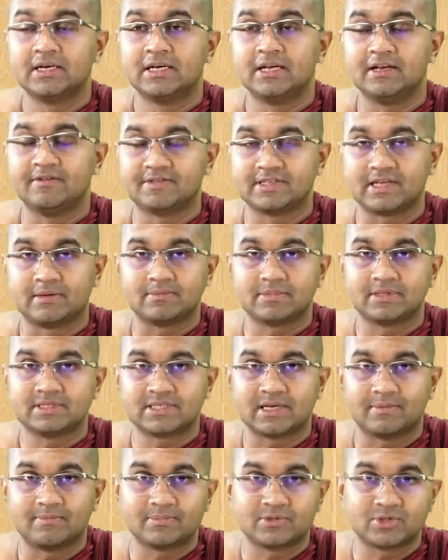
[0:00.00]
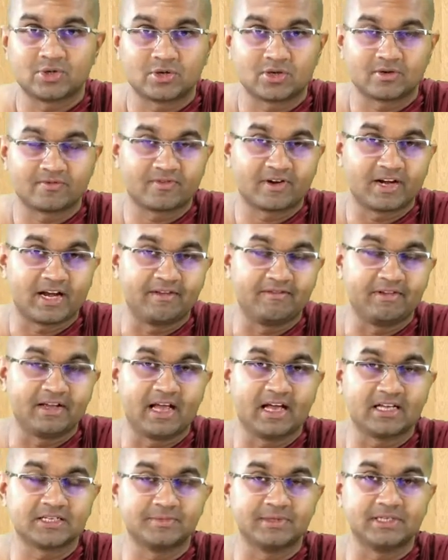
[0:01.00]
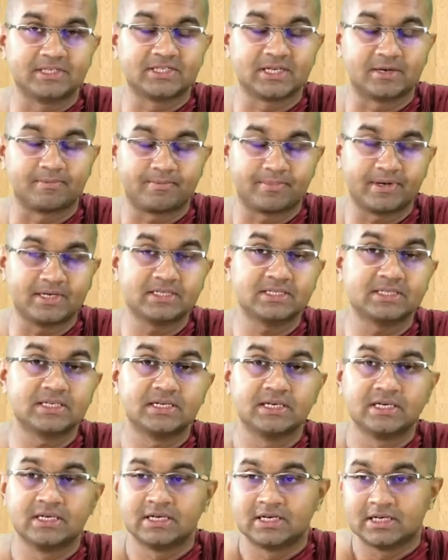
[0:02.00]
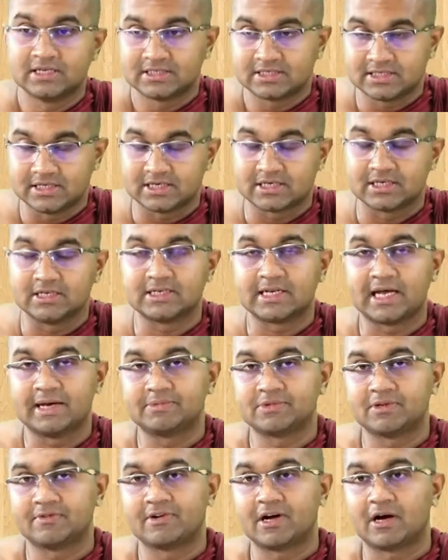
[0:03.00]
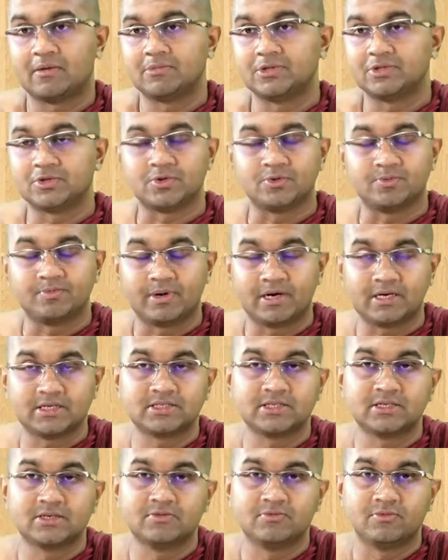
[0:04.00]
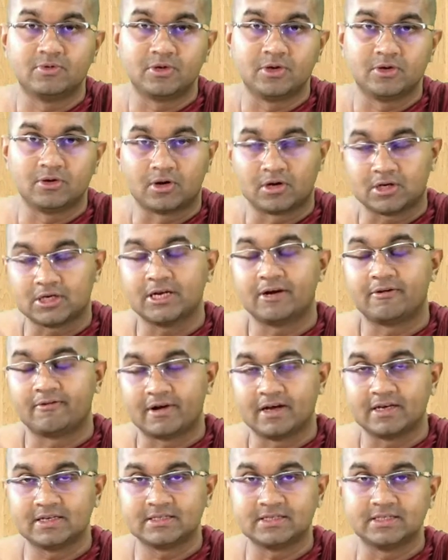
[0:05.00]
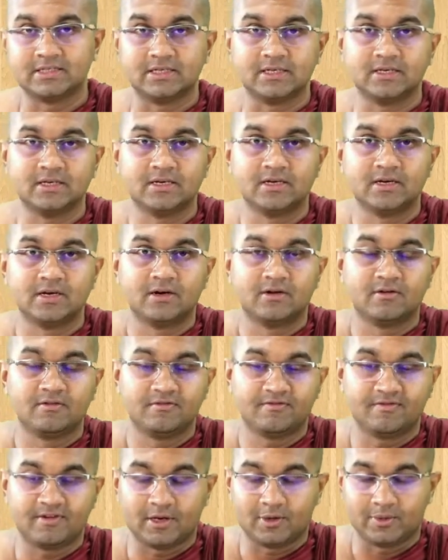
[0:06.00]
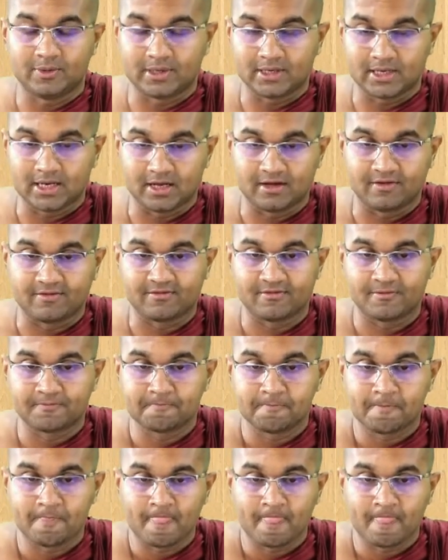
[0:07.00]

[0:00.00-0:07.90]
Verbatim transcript: if some, some sort of craving has been suppressed, certain types of kamajurupas would not arise in the following life.